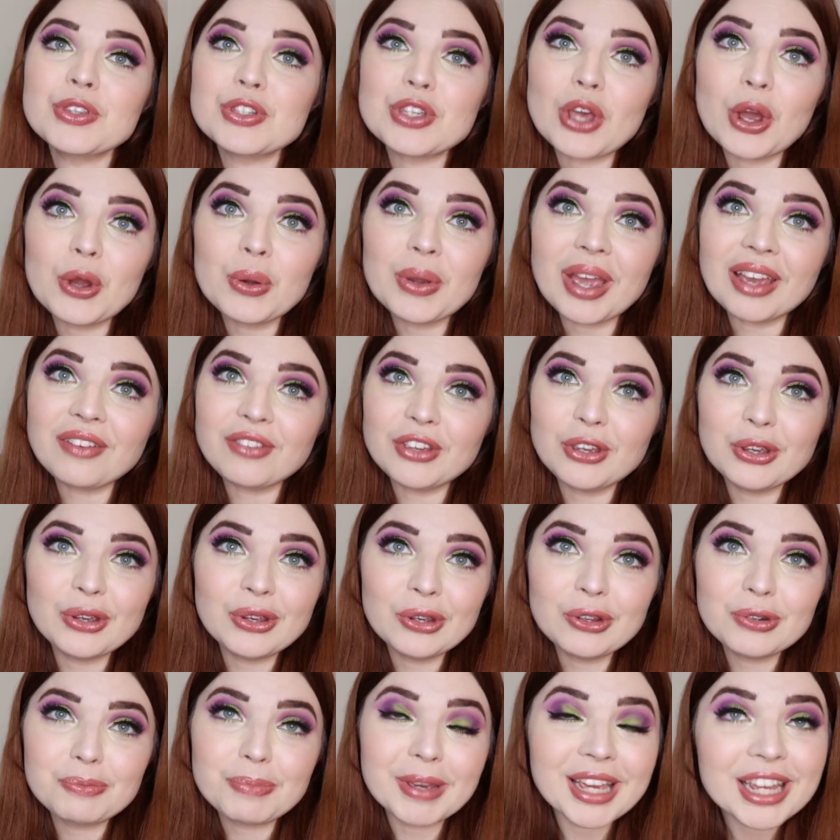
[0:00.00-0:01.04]
So if
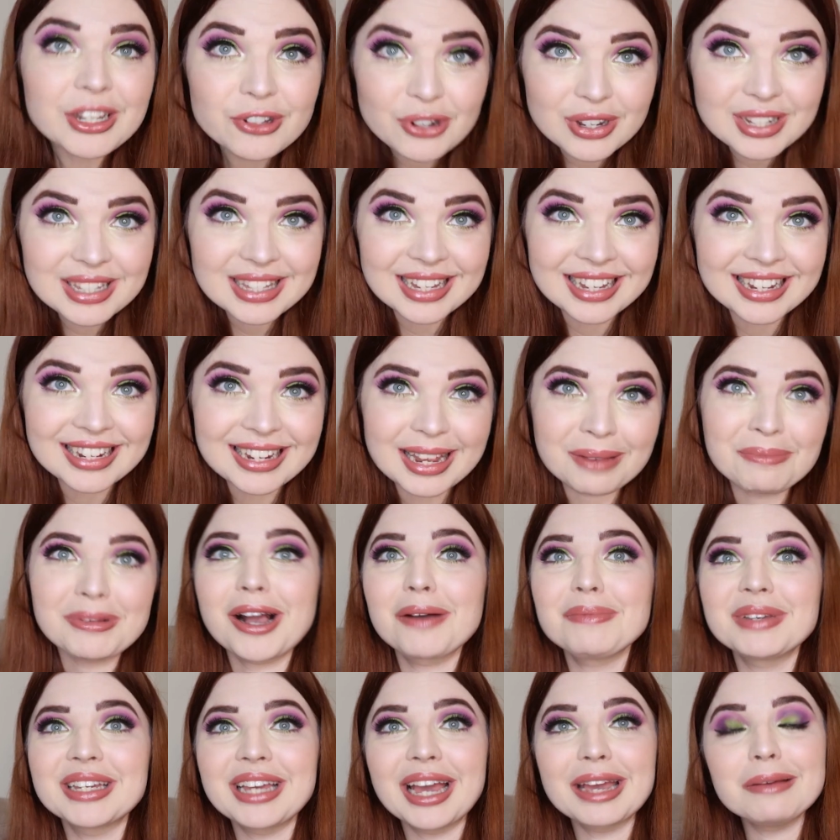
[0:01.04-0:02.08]
you'd be interested in
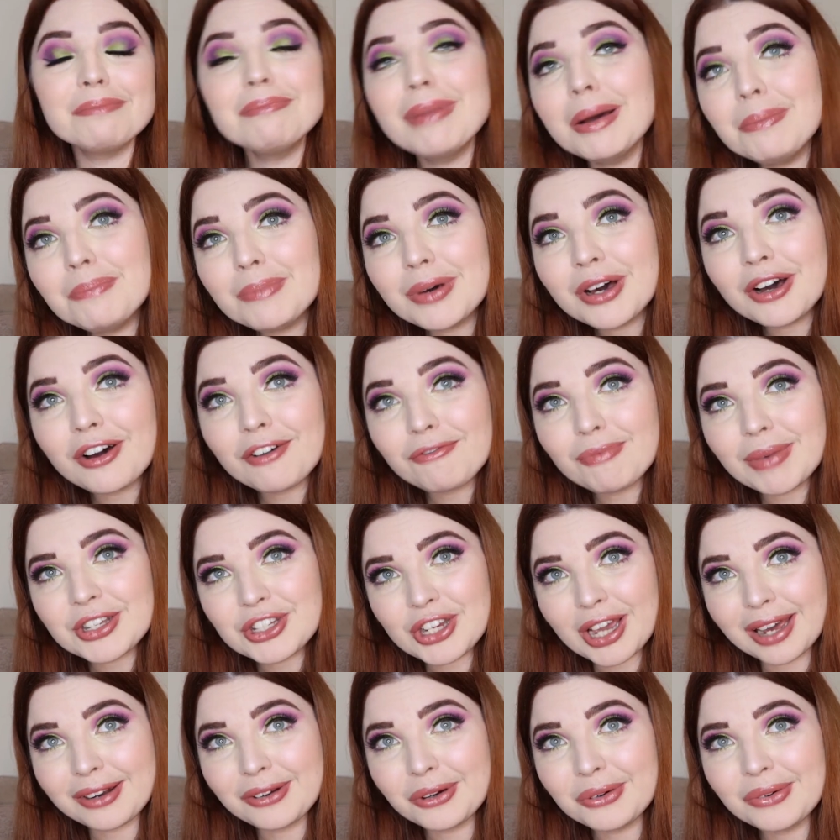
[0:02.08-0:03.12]
becoming a member of my
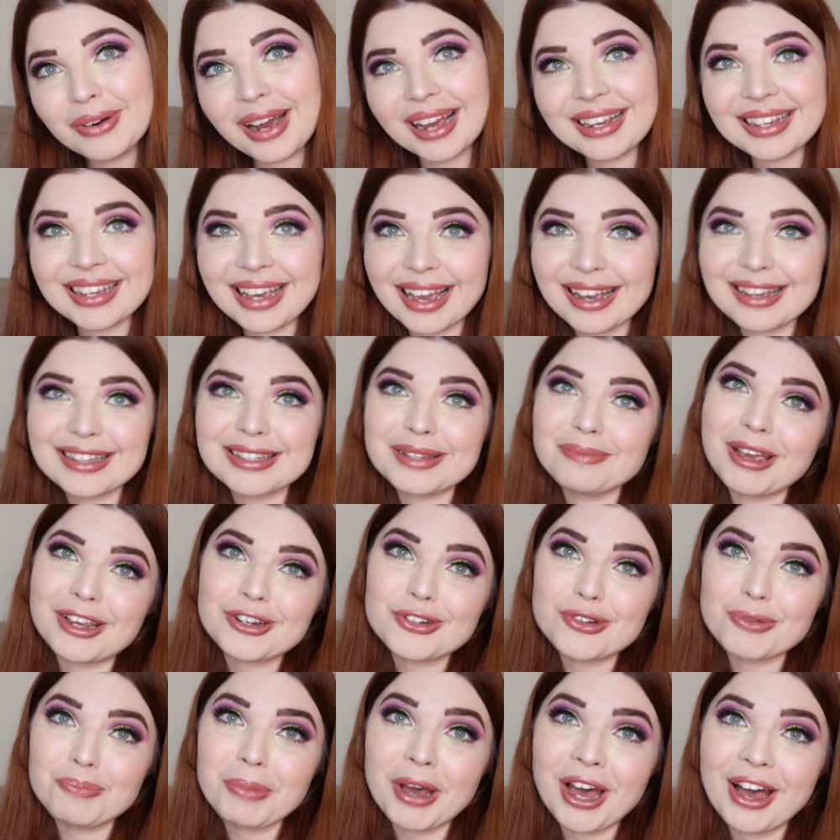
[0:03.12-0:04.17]
channel and getting some
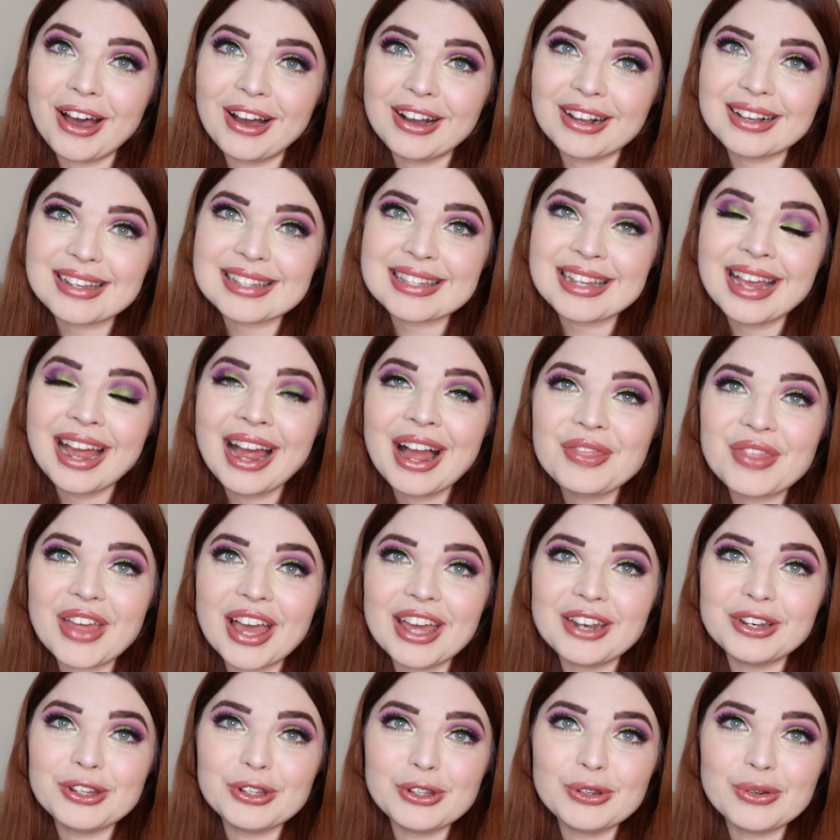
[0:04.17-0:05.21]
extra perks,
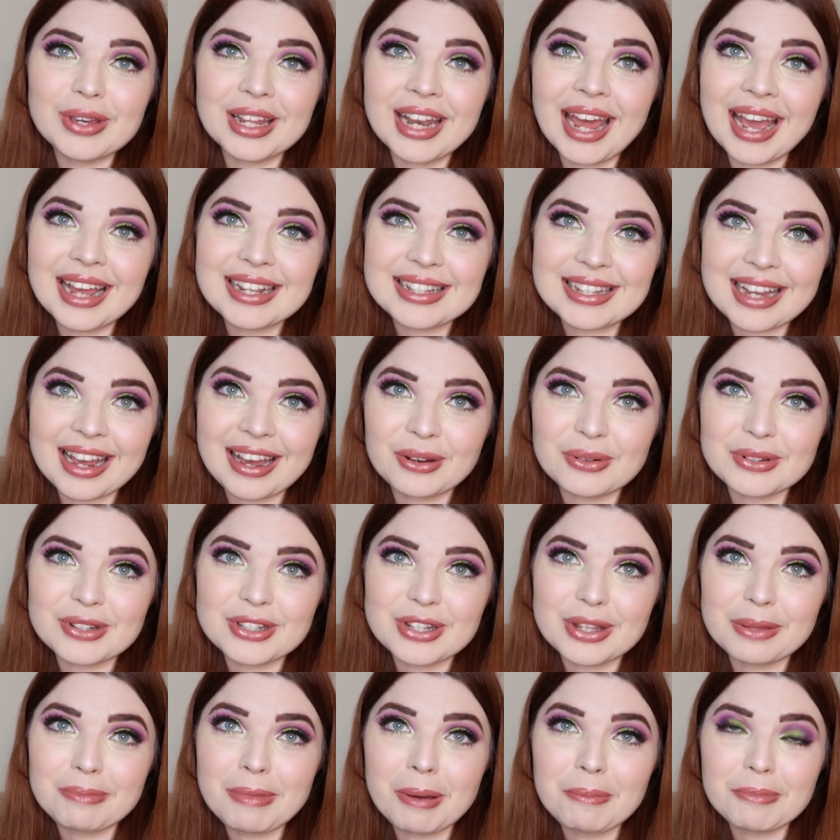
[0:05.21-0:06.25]
then you can head down
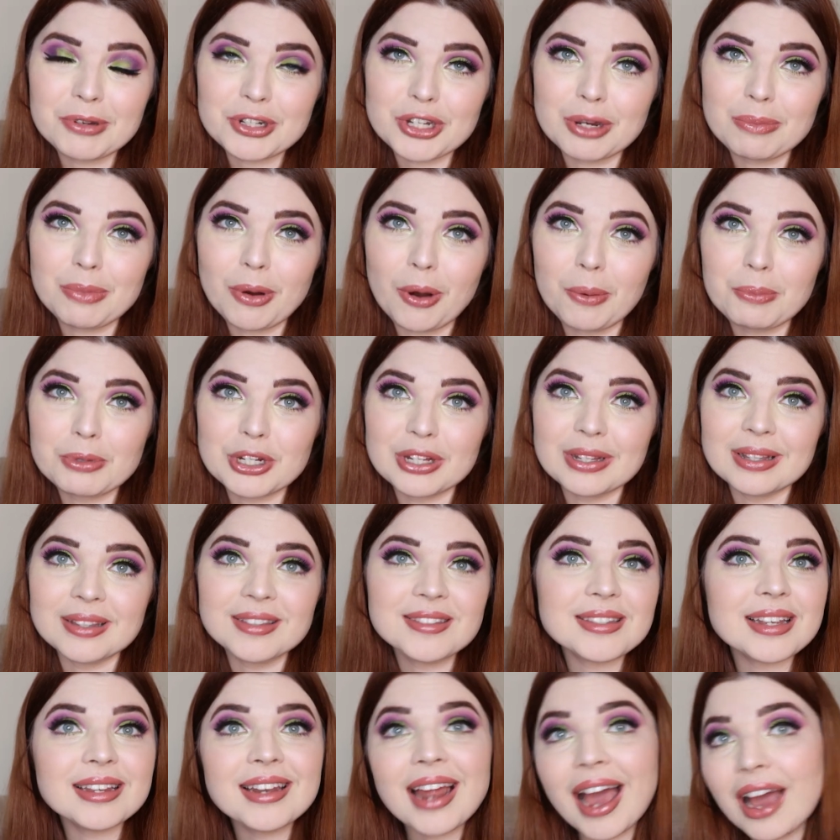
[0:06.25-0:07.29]
to the membership
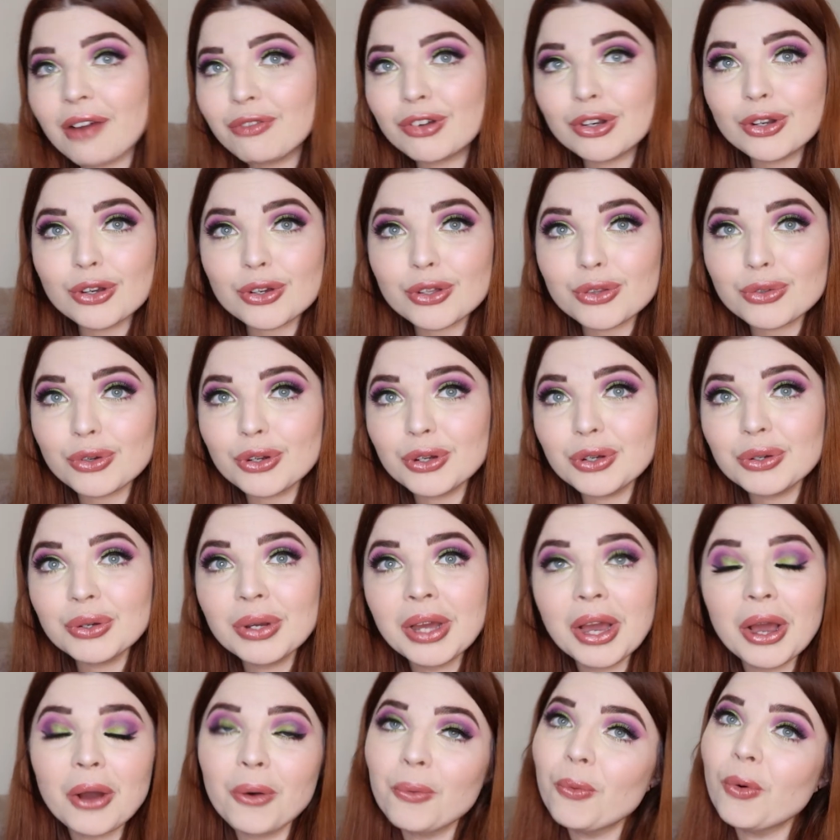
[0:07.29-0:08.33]
options and have a look through
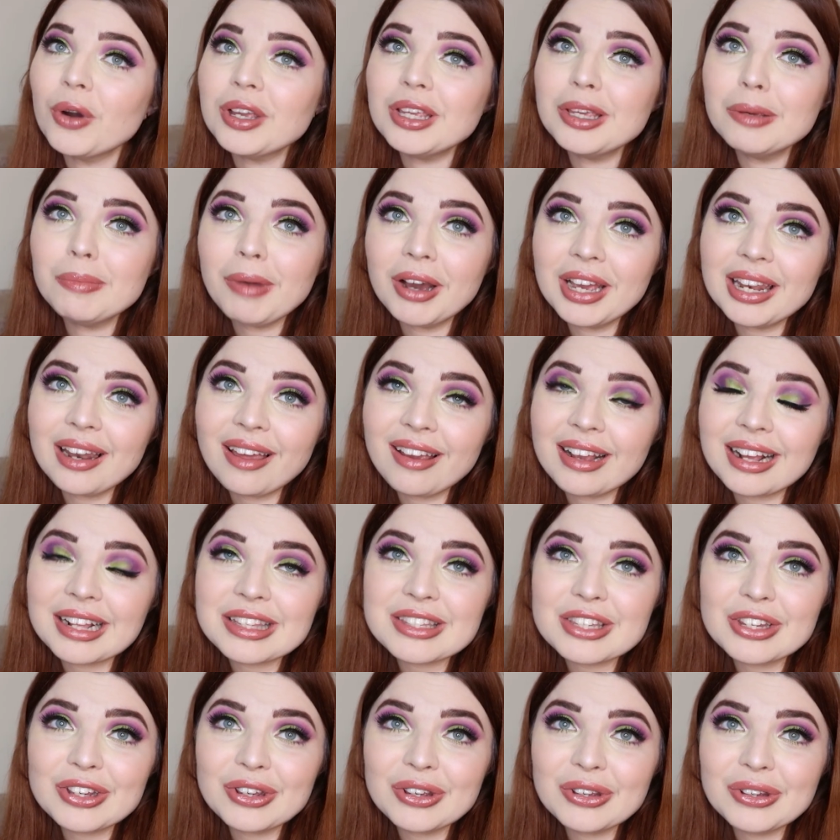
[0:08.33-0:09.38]
what you might
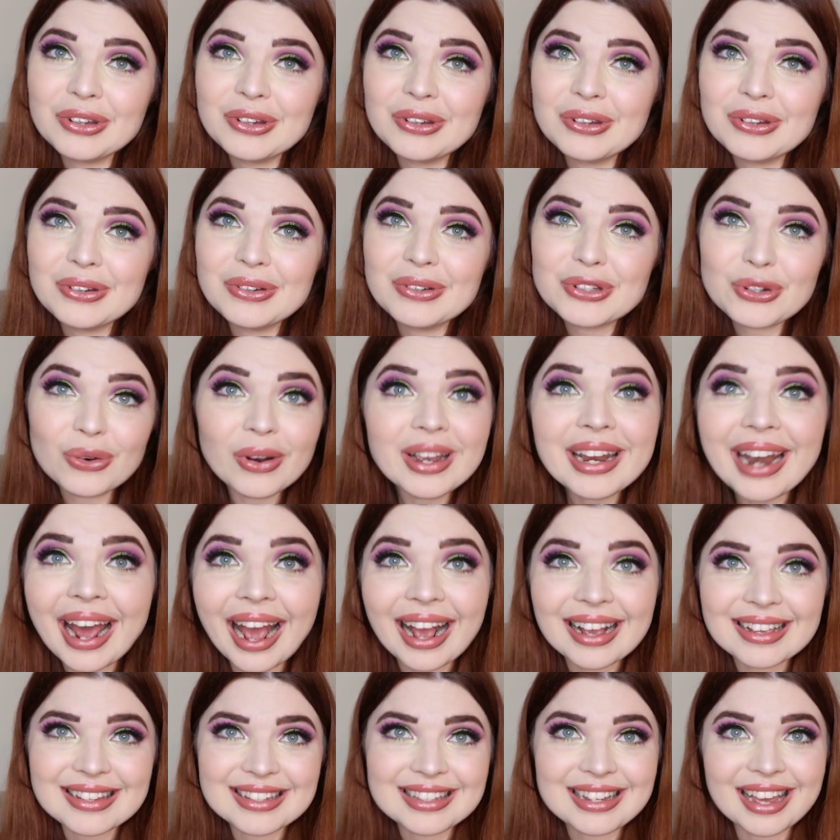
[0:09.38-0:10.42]
like to join
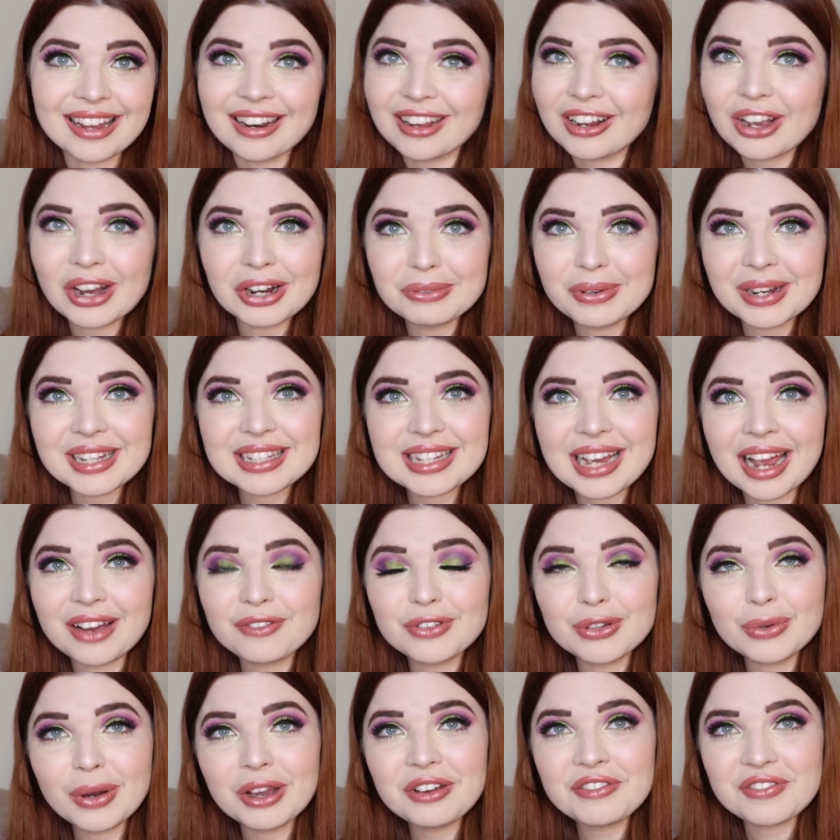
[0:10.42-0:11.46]
as, and I can't wait to
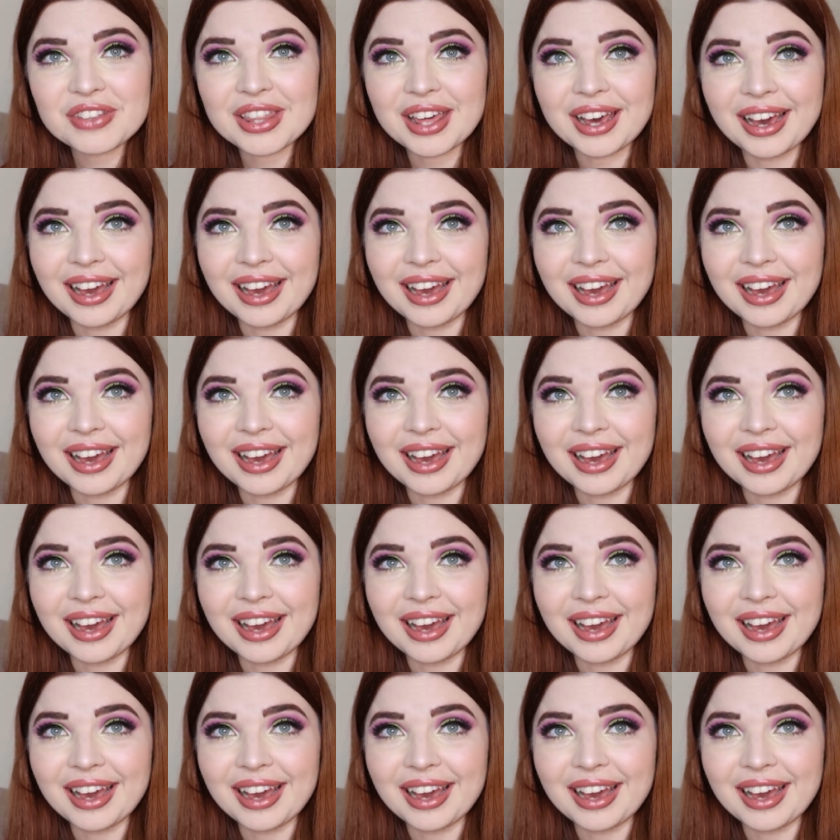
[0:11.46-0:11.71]
have you over